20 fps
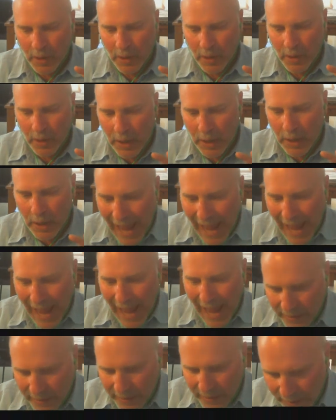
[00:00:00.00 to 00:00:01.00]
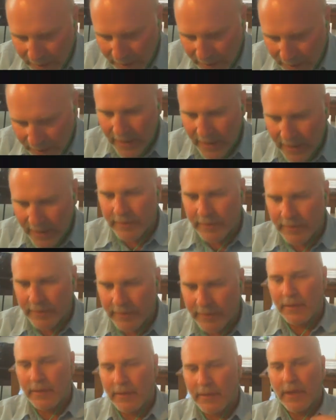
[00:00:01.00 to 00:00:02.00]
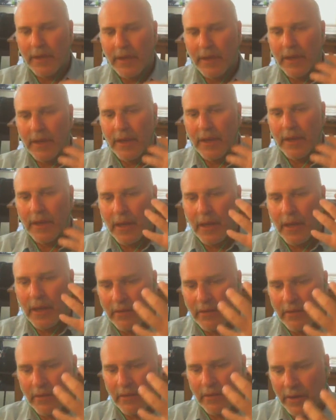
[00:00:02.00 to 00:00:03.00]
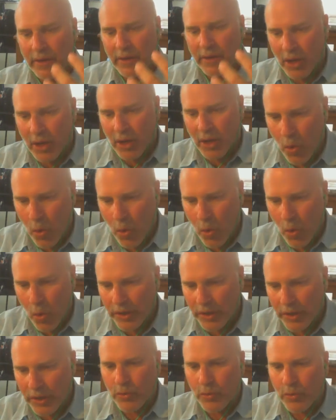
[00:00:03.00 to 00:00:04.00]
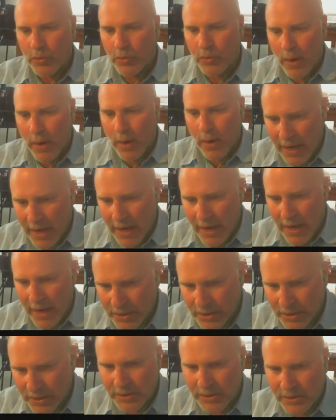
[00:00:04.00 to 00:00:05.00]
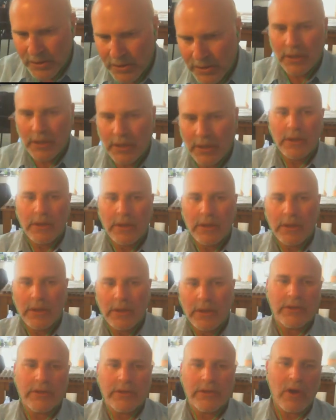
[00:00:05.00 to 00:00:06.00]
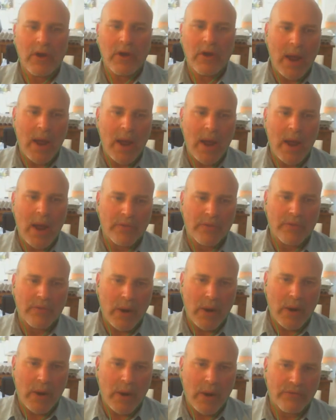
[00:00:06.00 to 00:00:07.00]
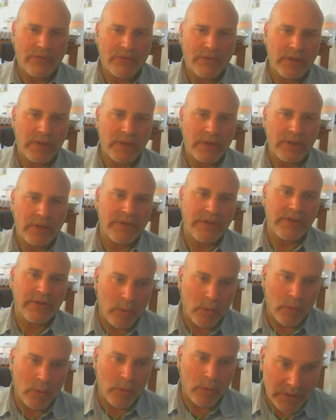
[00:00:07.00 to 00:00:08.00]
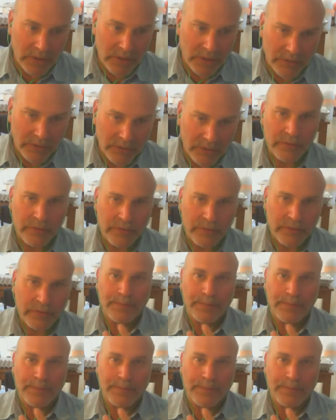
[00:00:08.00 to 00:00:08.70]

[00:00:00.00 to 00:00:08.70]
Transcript: uh, act and uh, according to our actions, thus come our, our feelings and our beliefs.